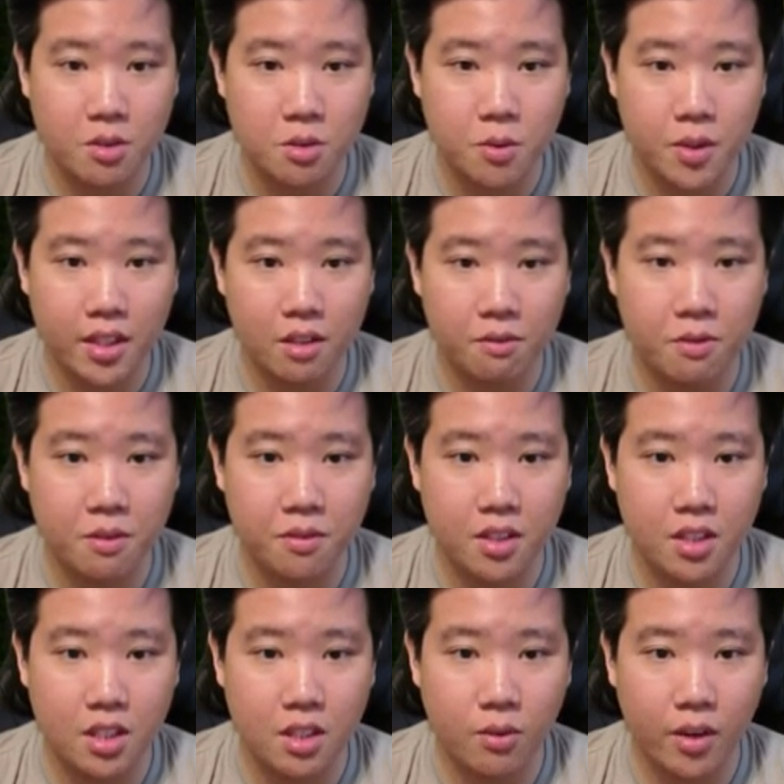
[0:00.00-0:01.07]
So we get the
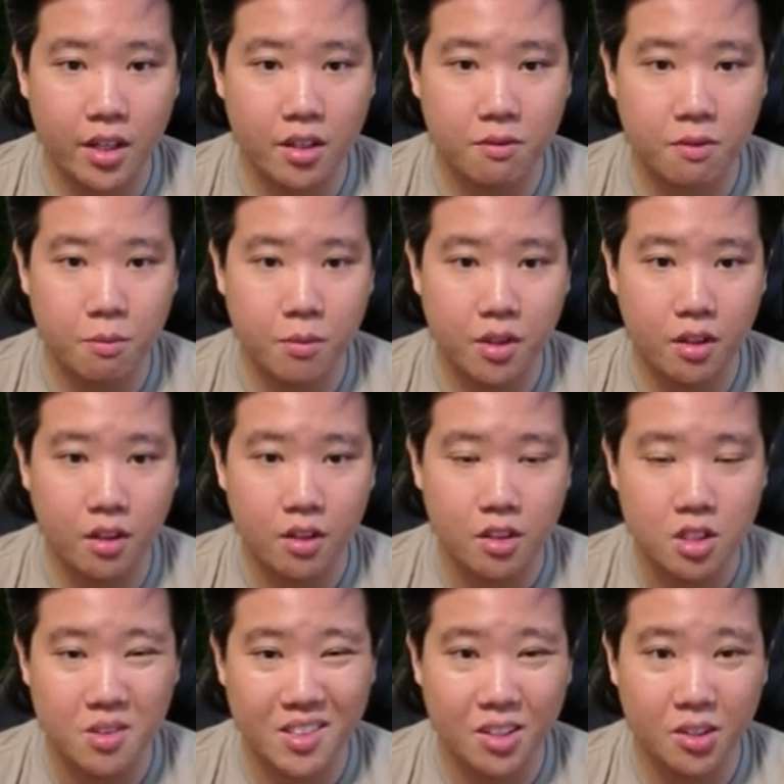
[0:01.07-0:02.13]
50, right, from here.
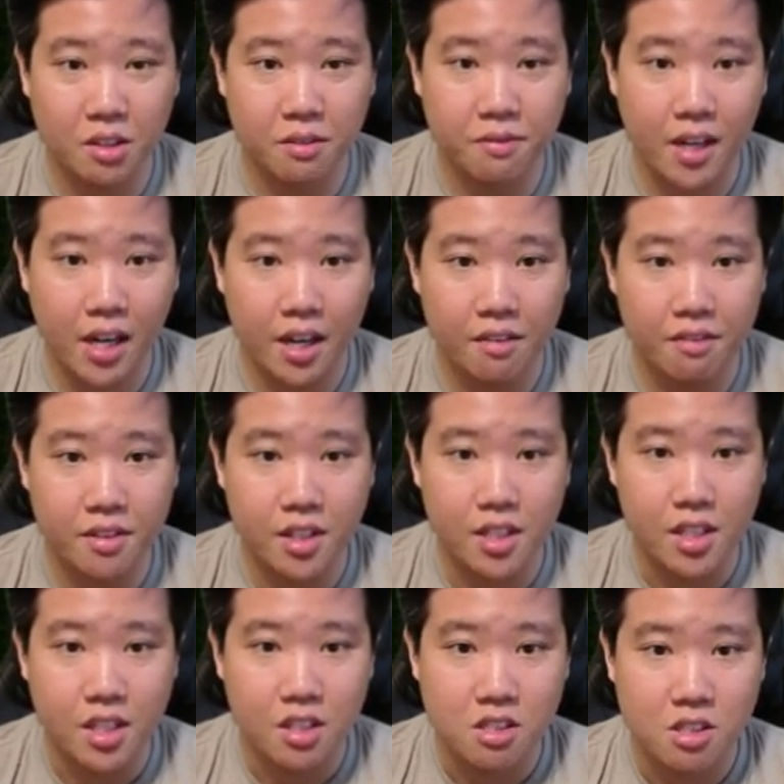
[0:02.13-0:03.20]
So I get only 5.
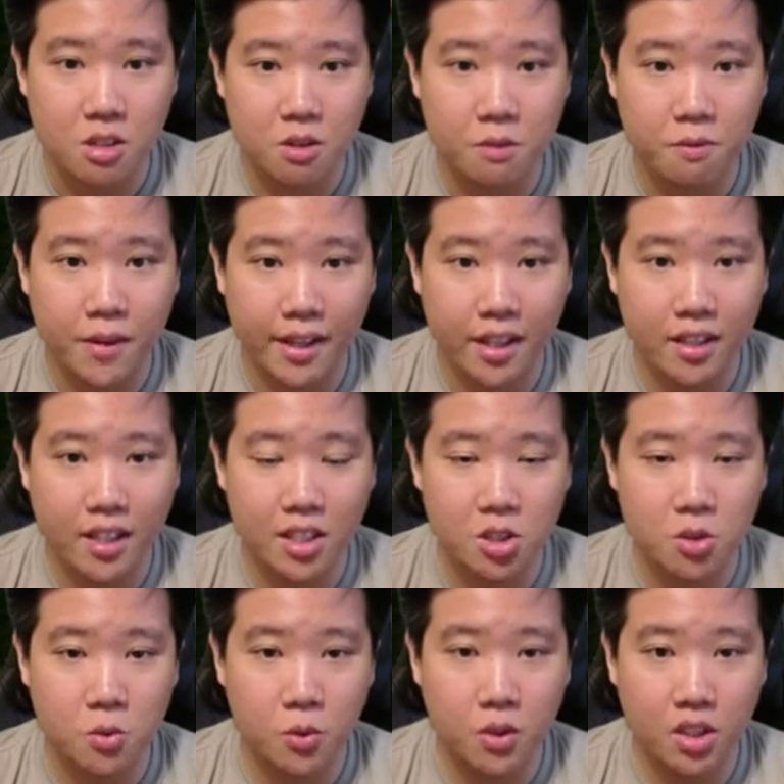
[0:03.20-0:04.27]
So if I can get
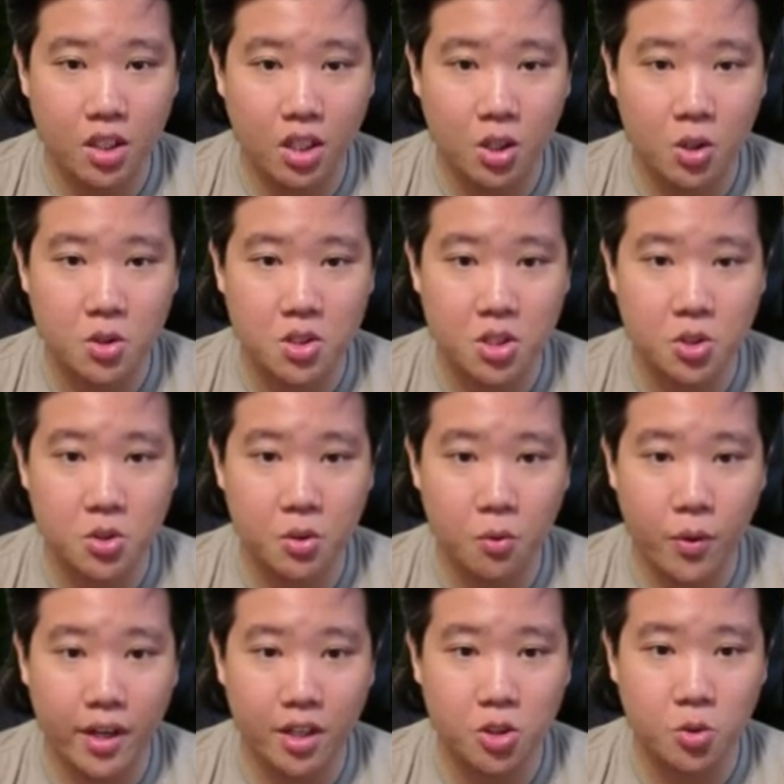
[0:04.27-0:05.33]
to the closer to the
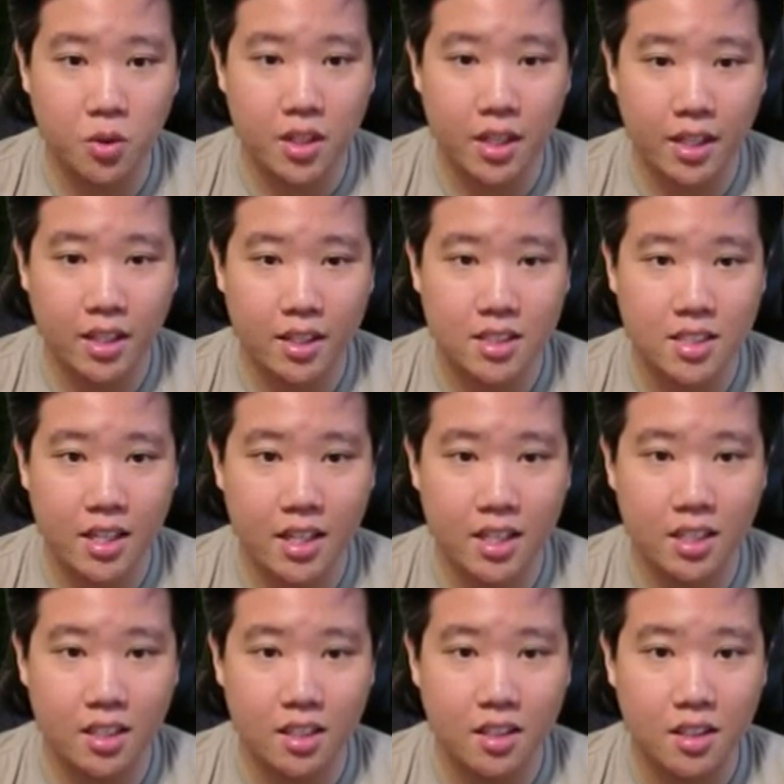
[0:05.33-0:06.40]
rank 20, I can get
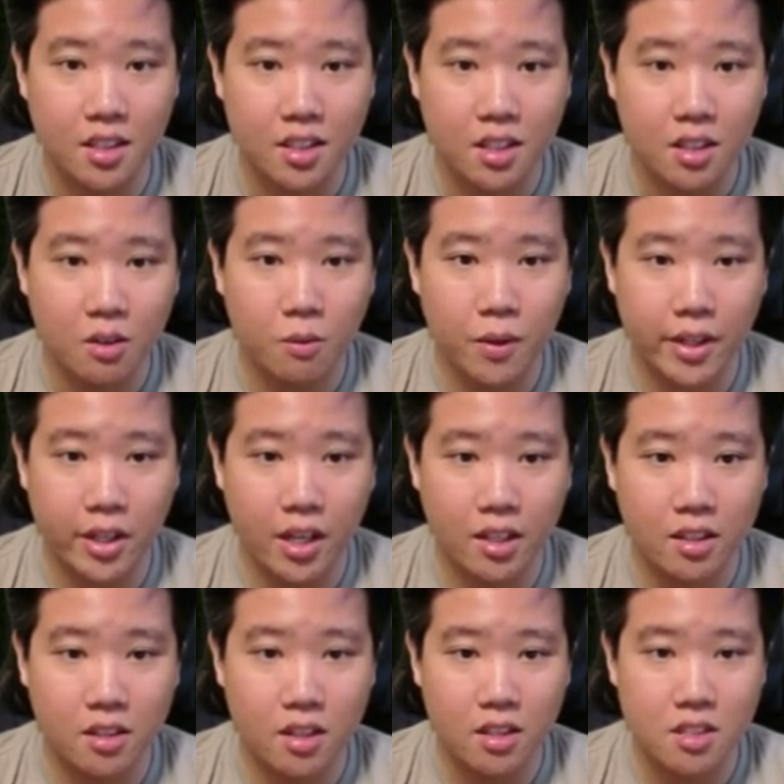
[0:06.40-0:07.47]
10. My
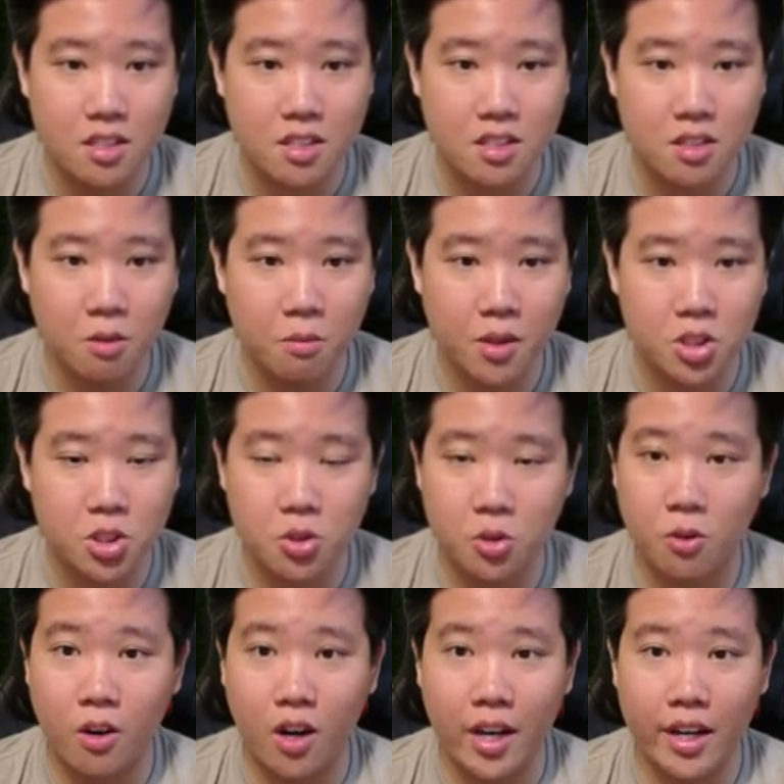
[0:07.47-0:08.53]
god, this is so much to
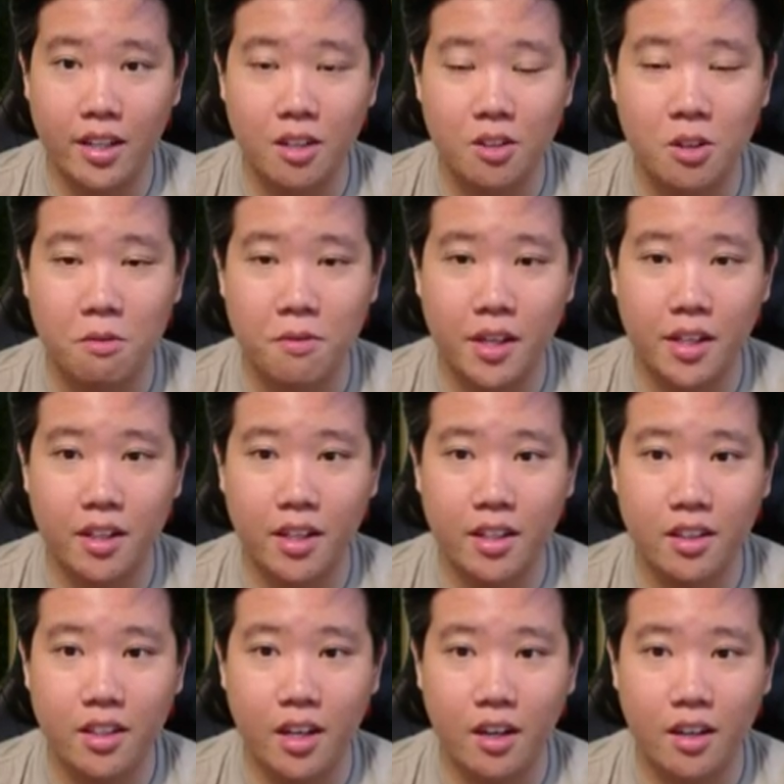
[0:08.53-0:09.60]
grind. I don't know if I can
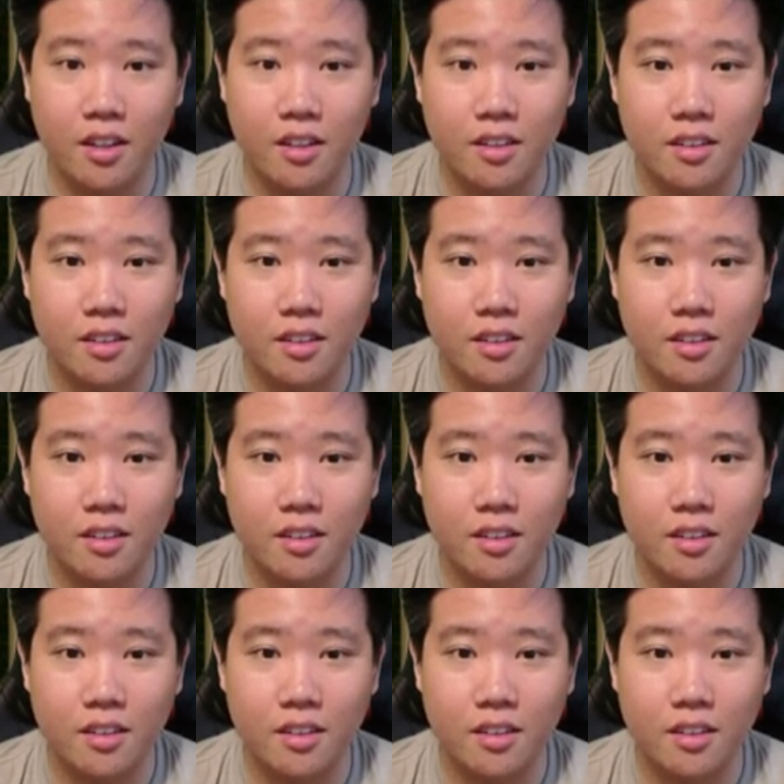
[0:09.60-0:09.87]
get there.